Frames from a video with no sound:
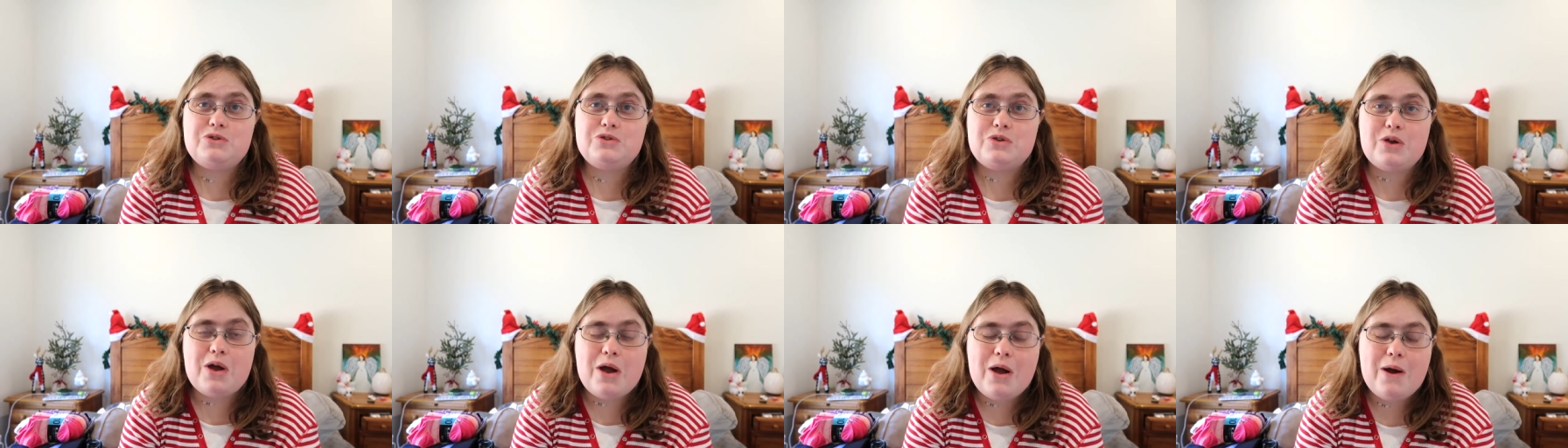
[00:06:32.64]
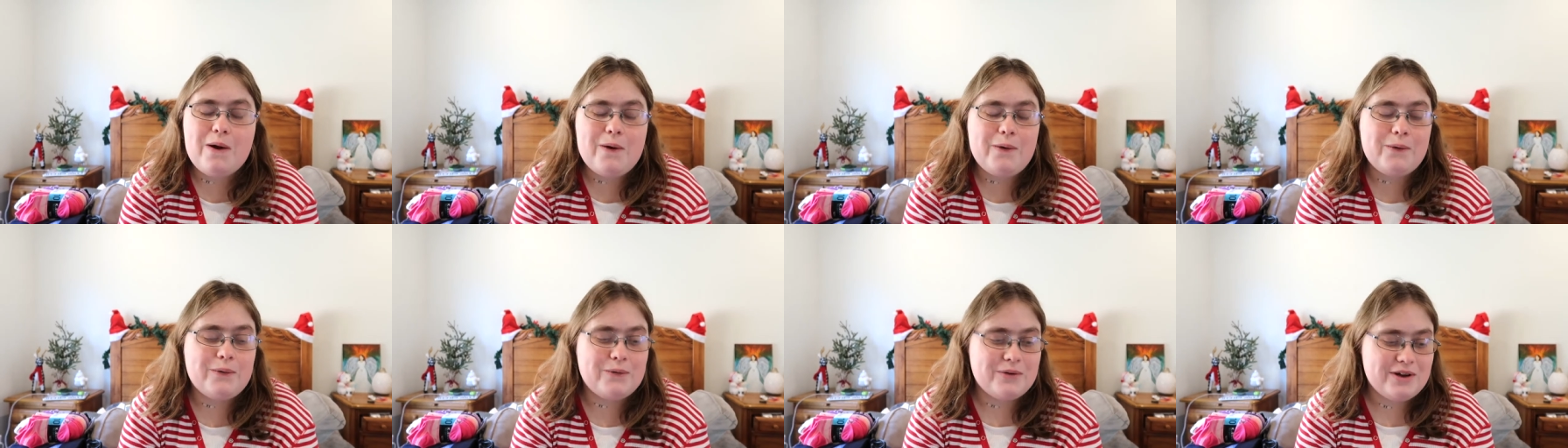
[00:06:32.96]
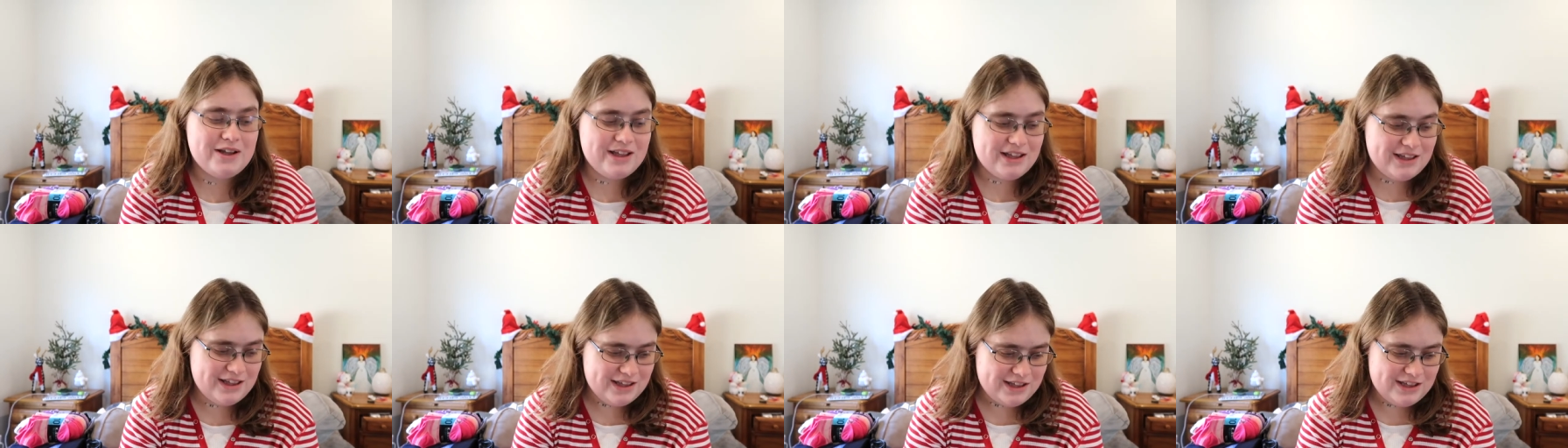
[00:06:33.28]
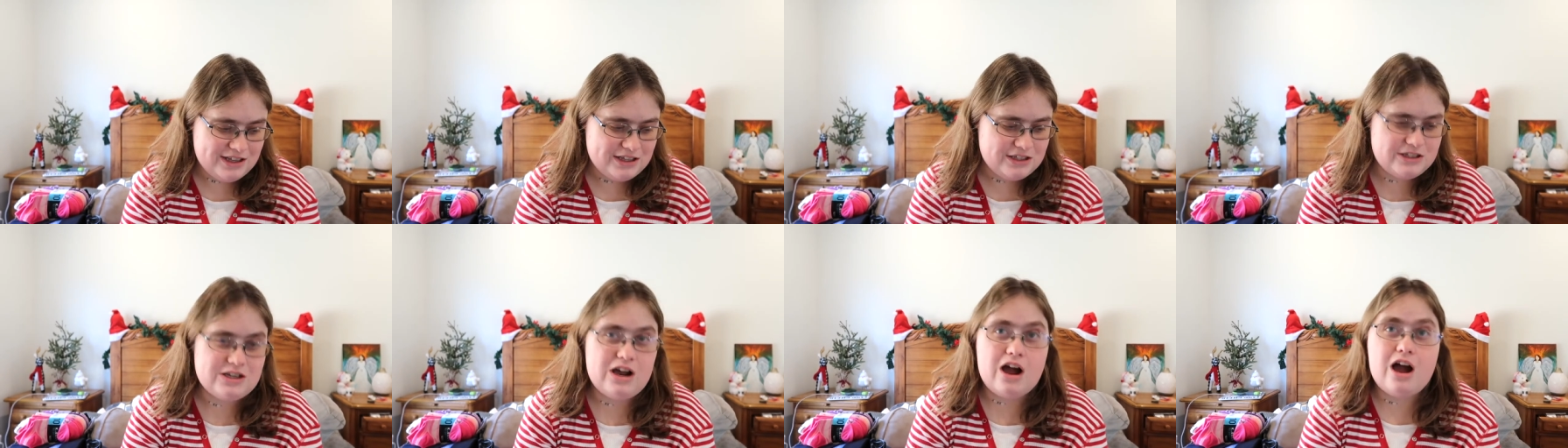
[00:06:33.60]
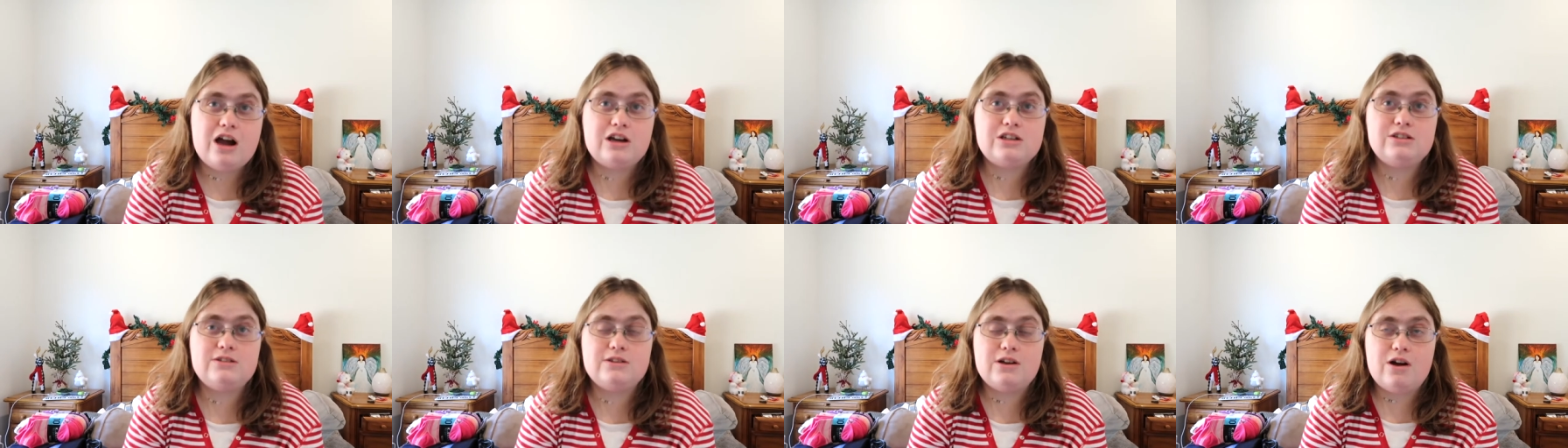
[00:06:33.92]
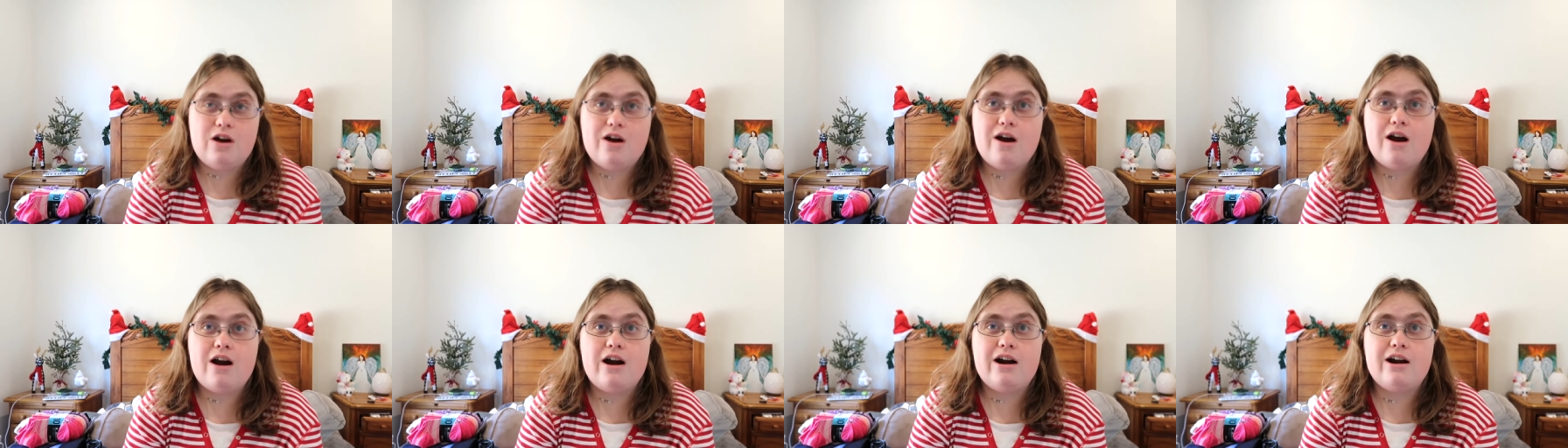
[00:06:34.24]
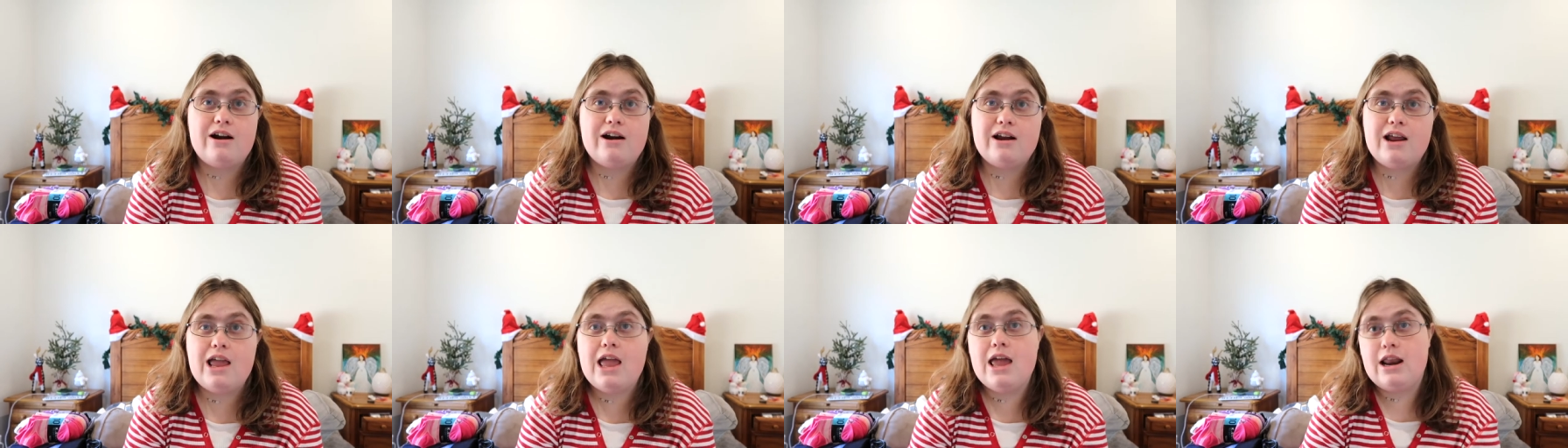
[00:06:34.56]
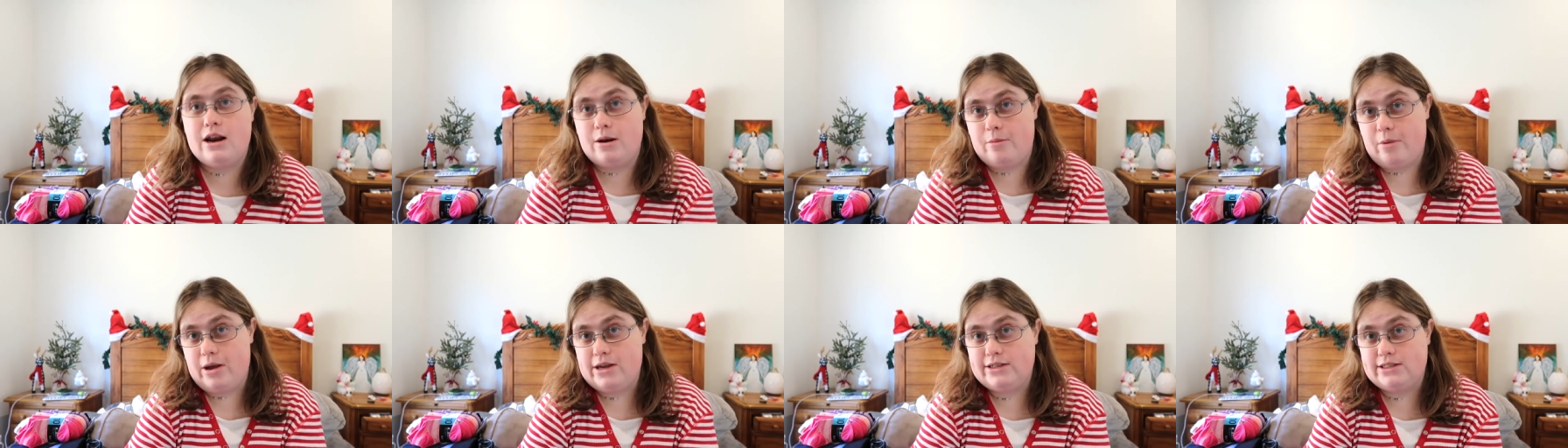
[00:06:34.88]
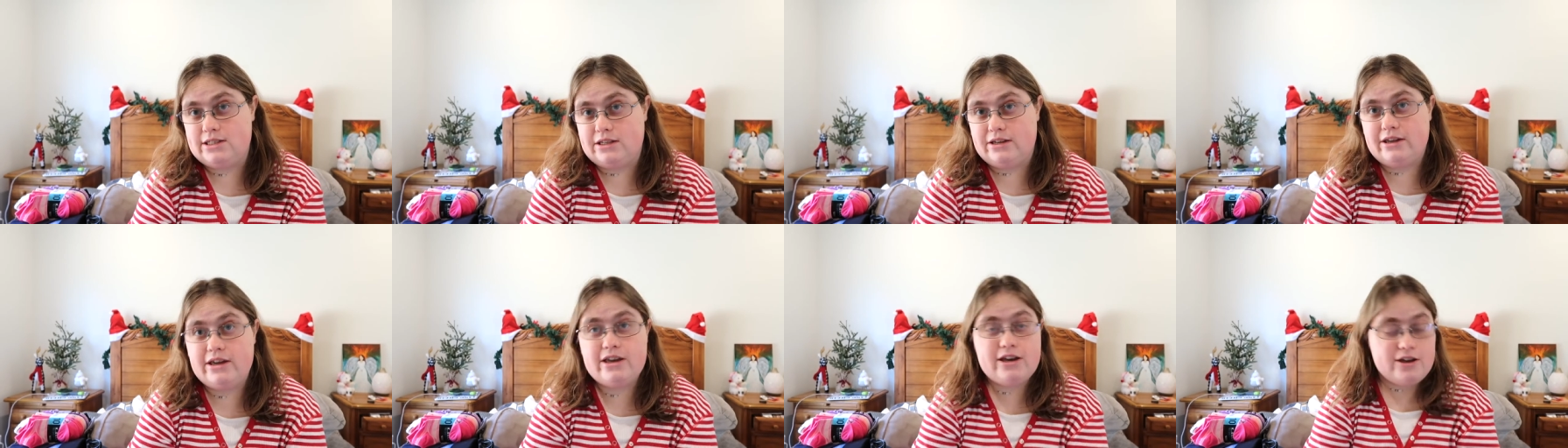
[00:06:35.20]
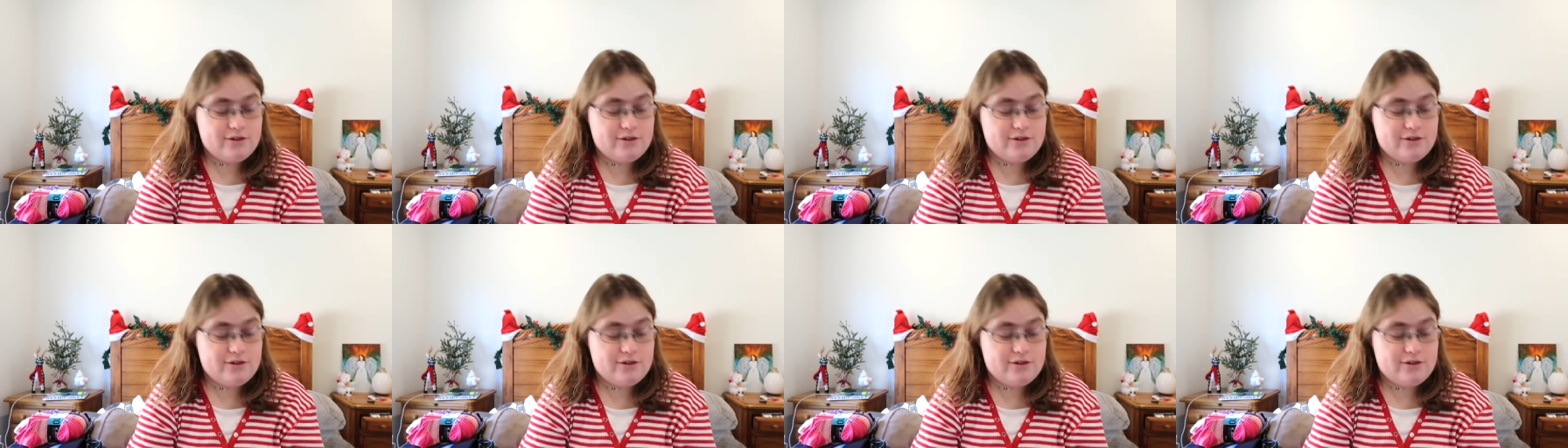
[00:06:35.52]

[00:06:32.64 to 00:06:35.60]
So, socks are an amazing